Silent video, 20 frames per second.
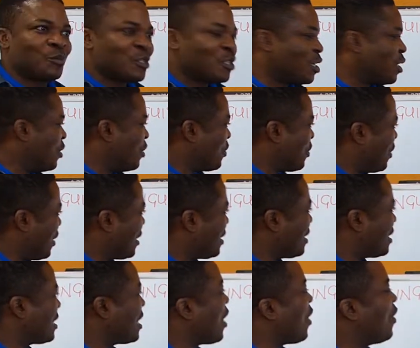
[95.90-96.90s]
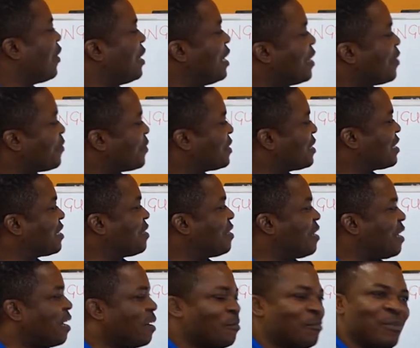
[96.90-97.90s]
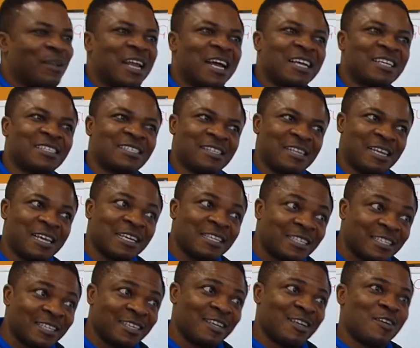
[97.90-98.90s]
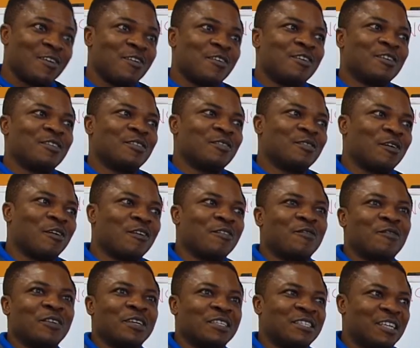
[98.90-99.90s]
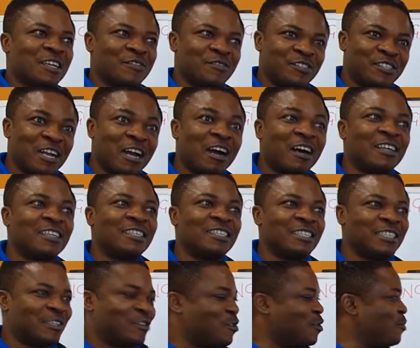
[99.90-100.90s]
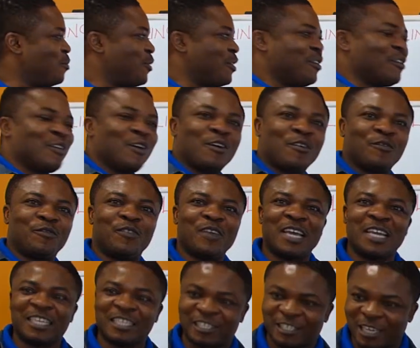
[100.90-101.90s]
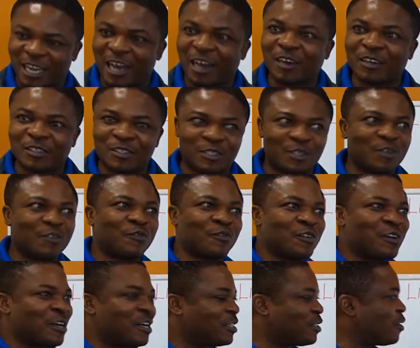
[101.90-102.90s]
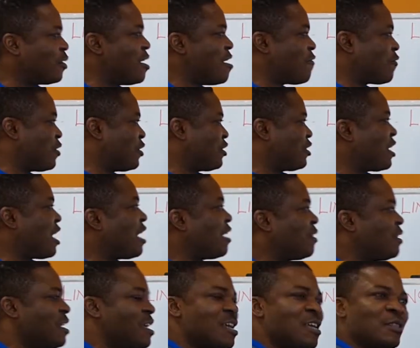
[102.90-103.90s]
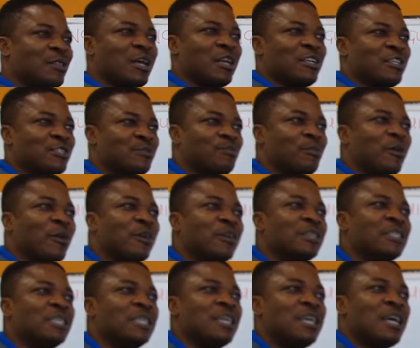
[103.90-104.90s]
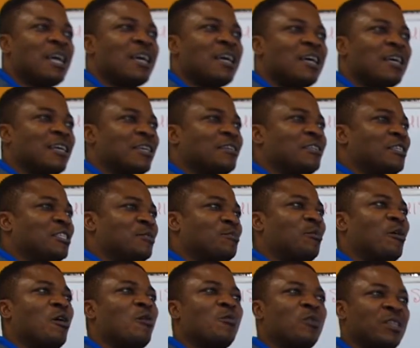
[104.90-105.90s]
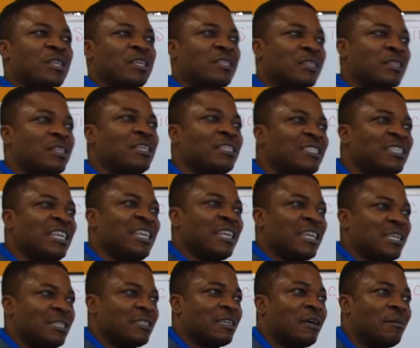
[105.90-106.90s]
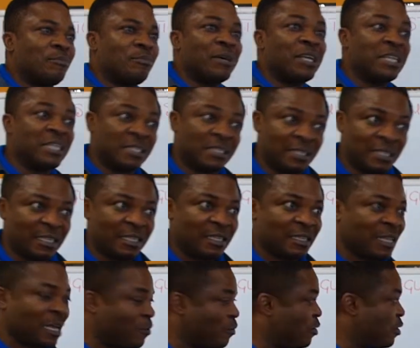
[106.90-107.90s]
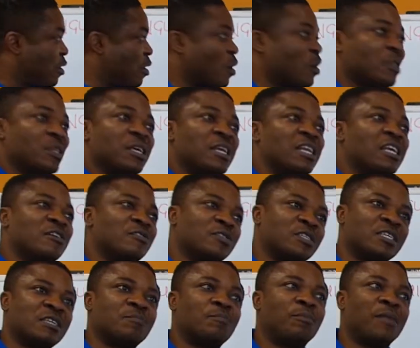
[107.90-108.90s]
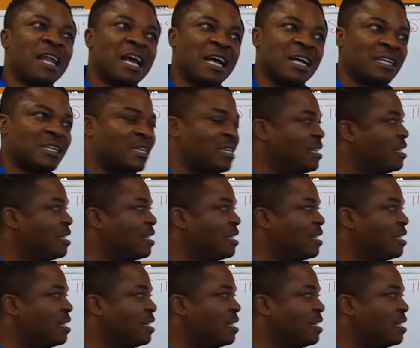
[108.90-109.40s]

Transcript: So this is our linguistic blank slate of a deaf child. It could be of any child so far. So every child that is born with this innate ability that we call the linguistic blank